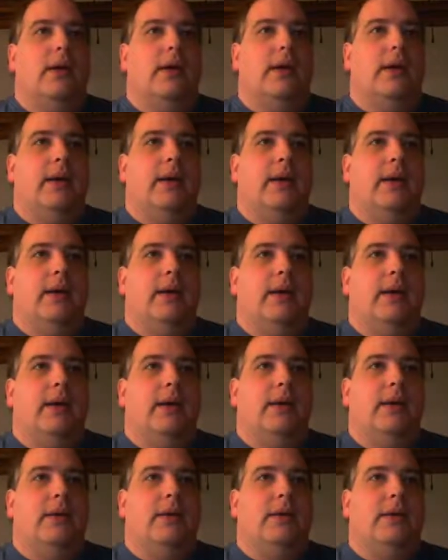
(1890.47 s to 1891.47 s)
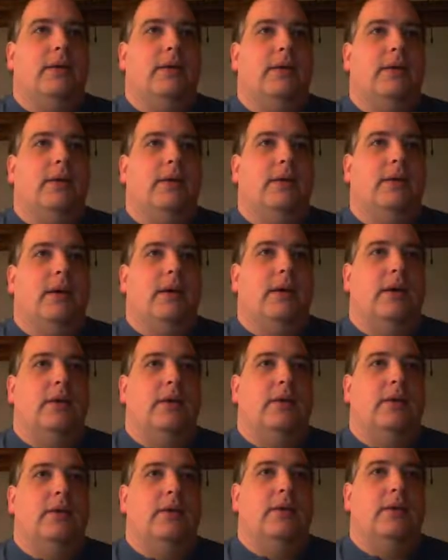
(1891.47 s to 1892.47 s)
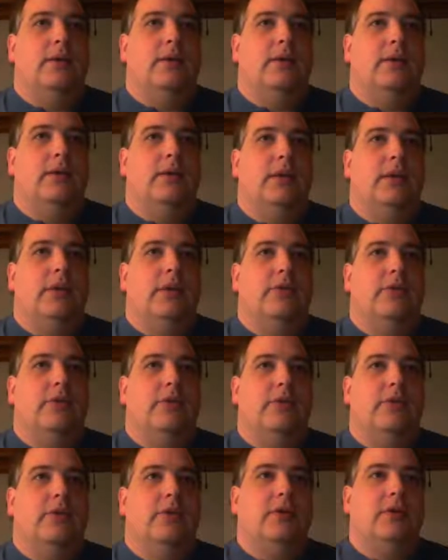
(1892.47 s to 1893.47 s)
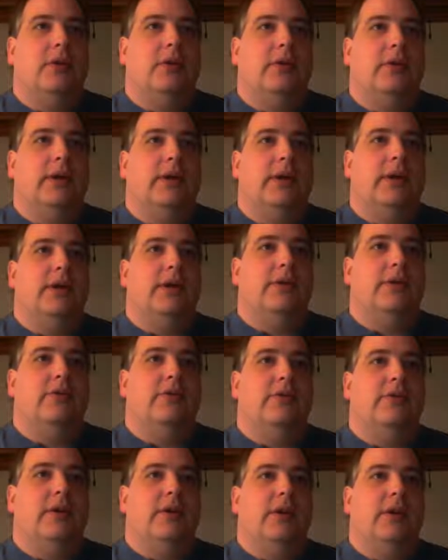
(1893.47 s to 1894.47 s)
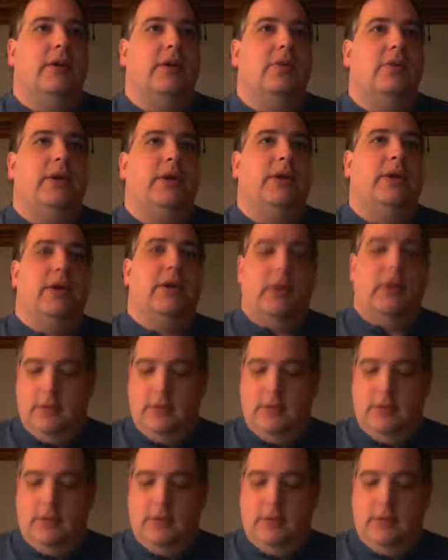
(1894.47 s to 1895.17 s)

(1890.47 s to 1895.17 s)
And let's just go ahead and say we